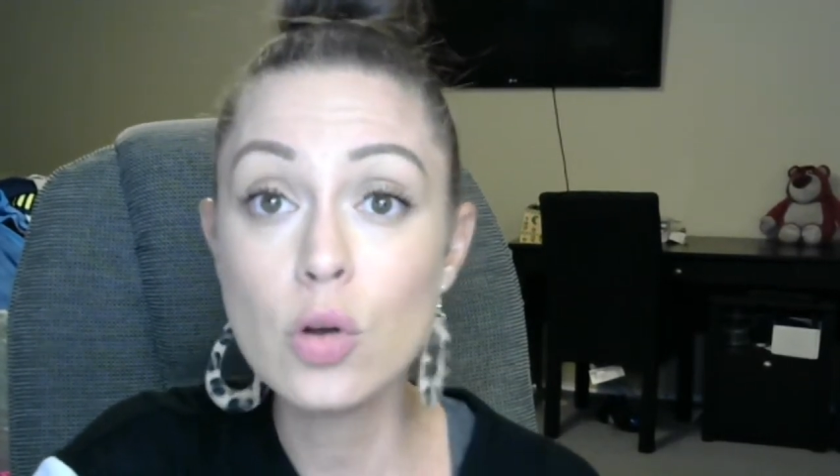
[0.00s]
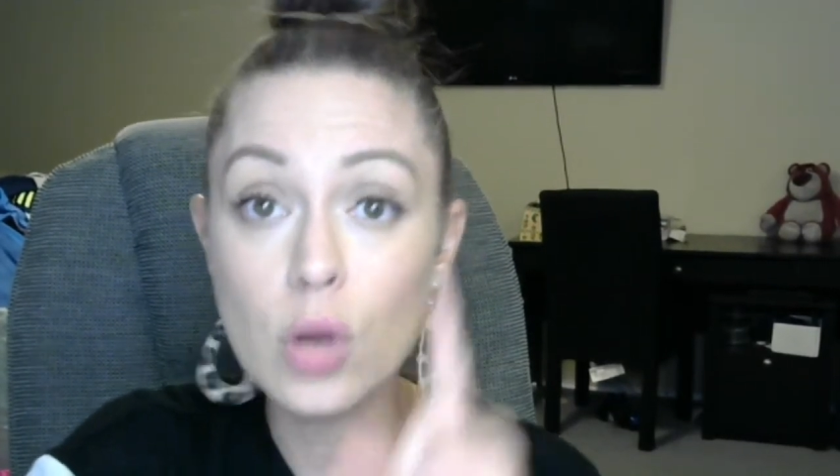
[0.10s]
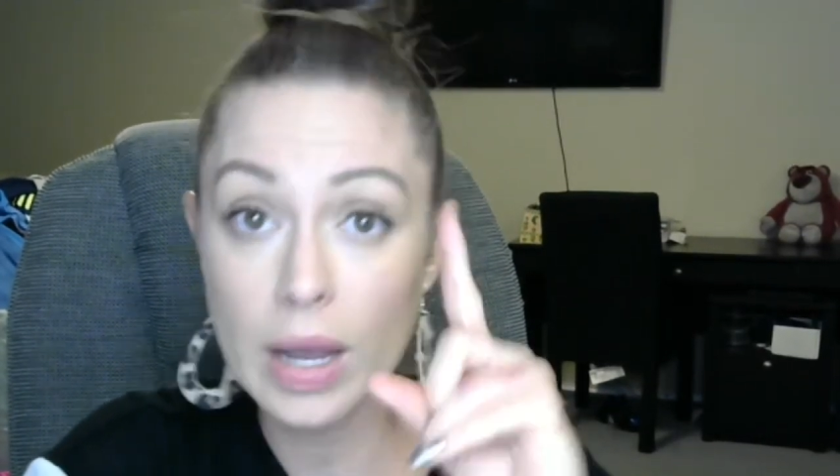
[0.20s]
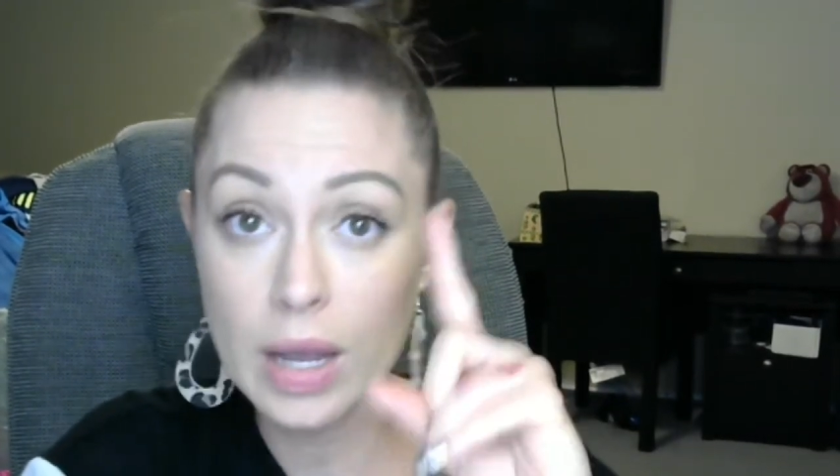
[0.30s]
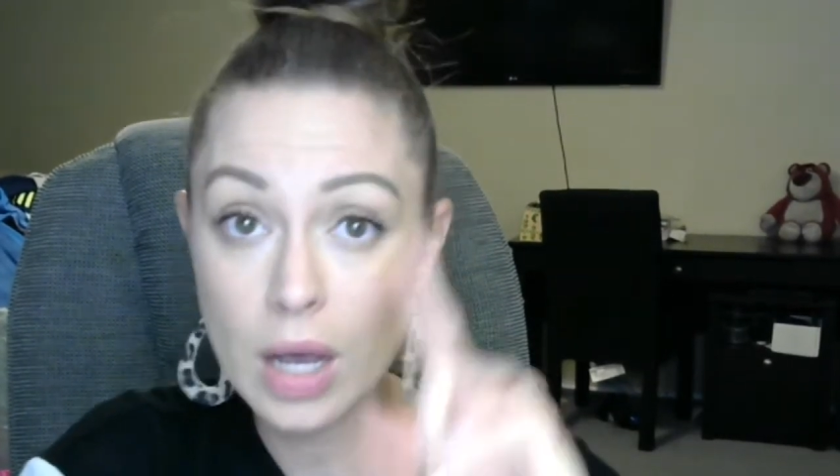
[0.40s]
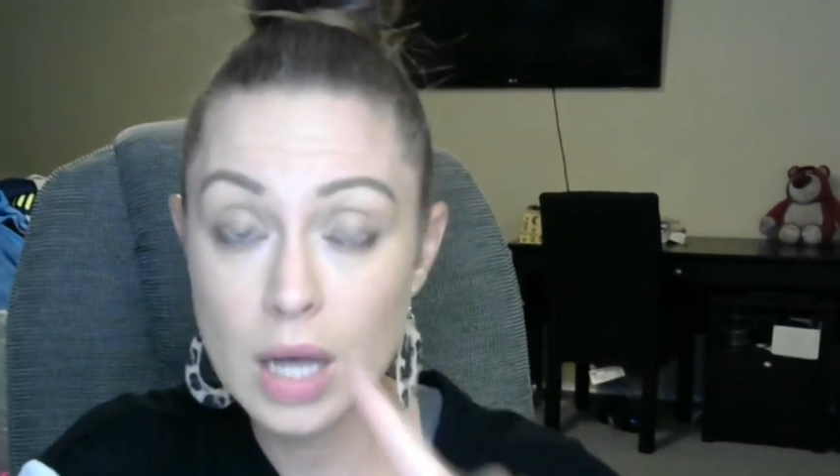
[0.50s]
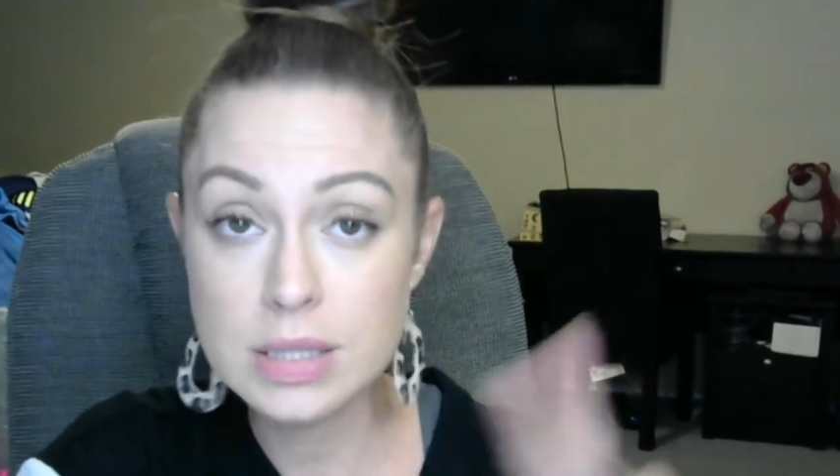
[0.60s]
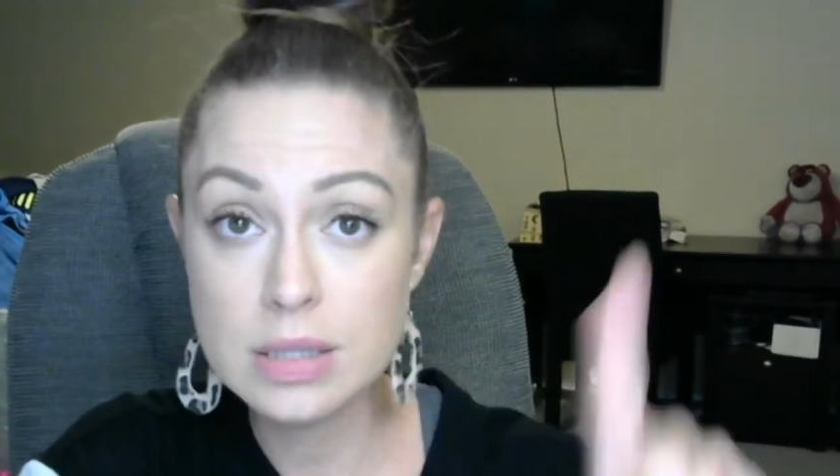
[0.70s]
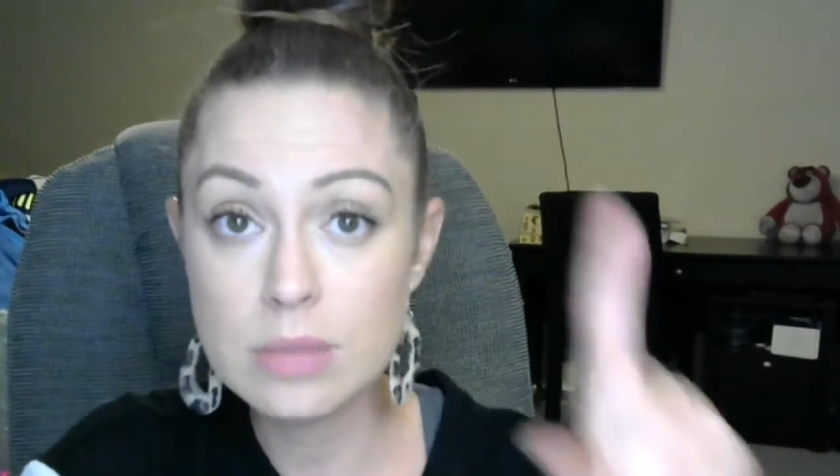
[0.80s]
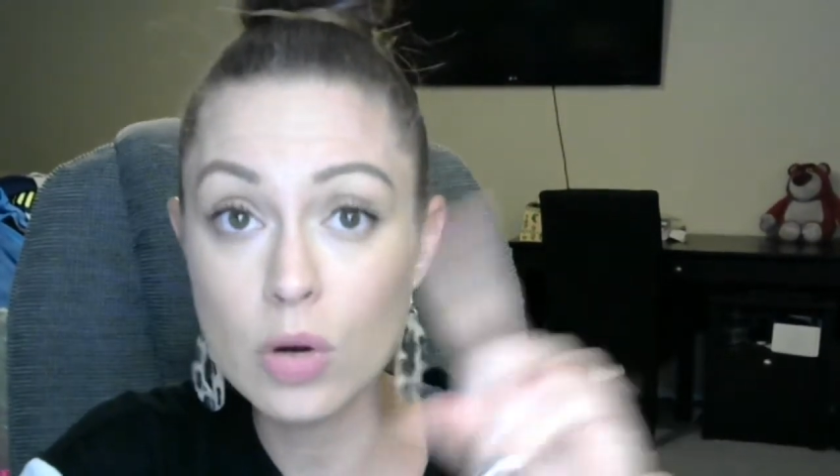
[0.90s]
a
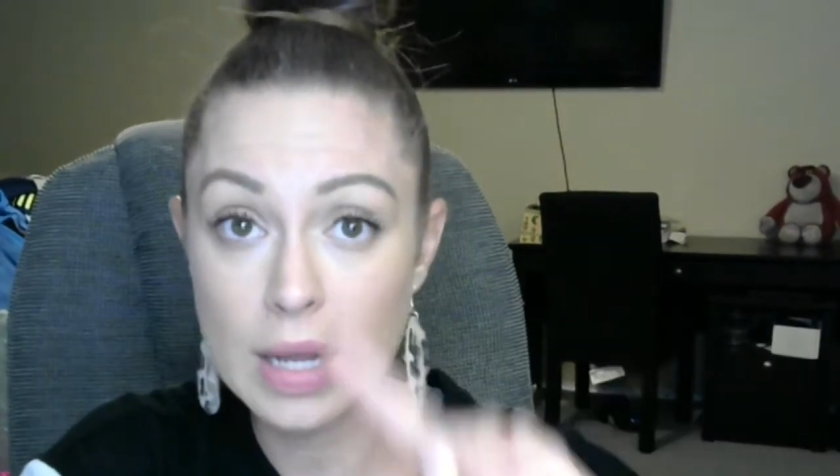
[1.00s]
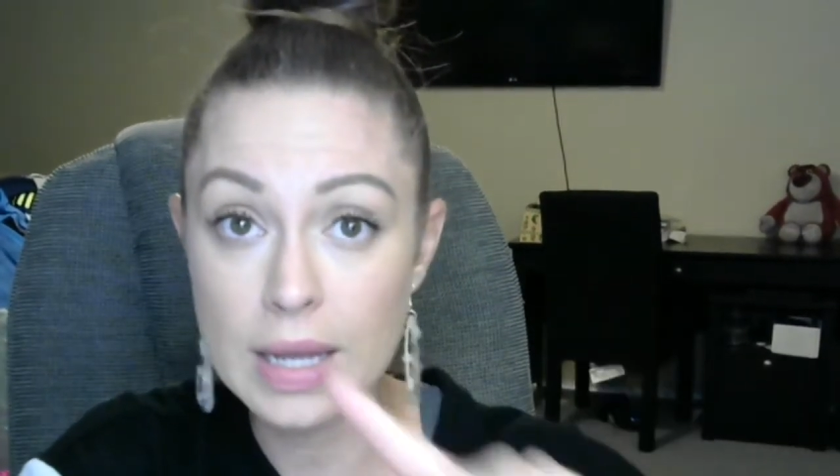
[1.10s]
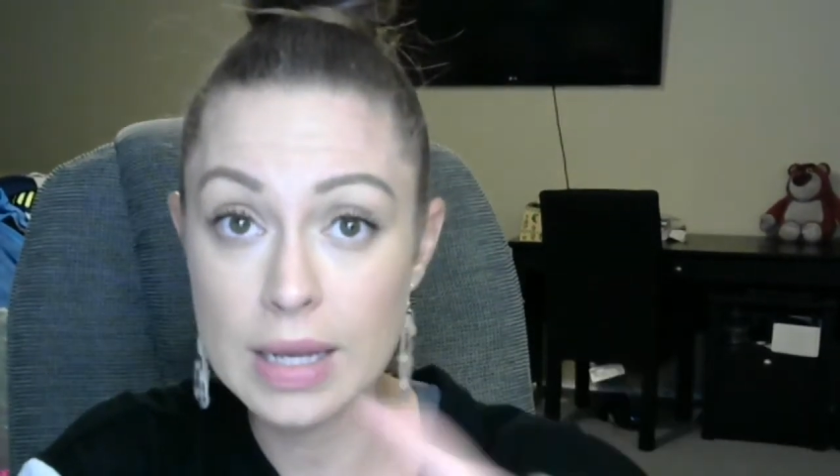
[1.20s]
custom or like an